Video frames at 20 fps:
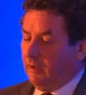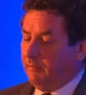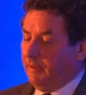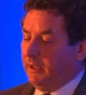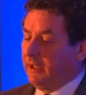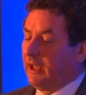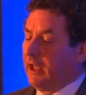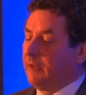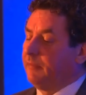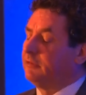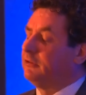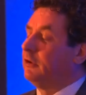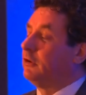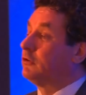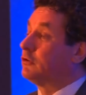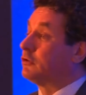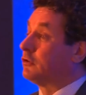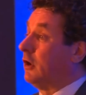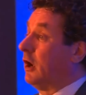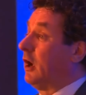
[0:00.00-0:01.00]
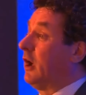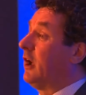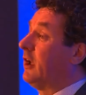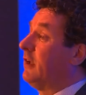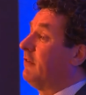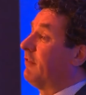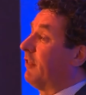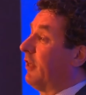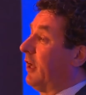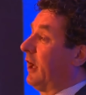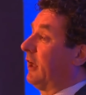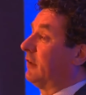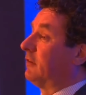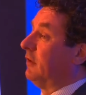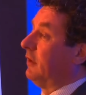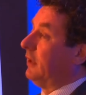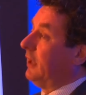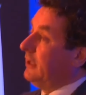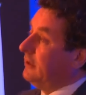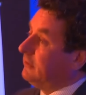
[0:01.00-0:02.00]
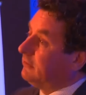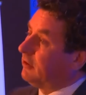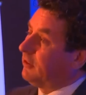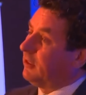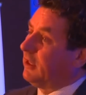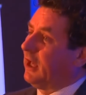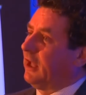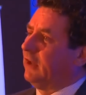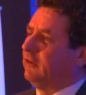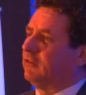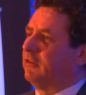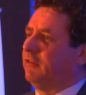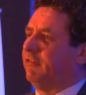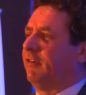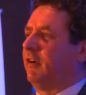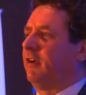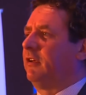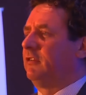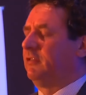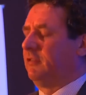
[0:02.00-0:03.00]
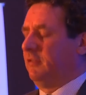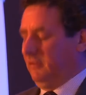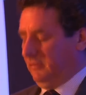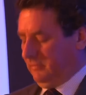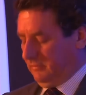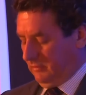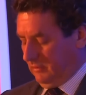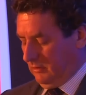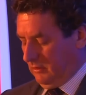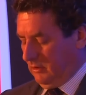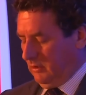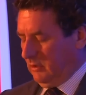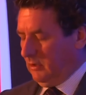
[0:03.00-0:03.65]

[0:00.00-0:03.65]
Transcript: being able to drive that into the edge devices.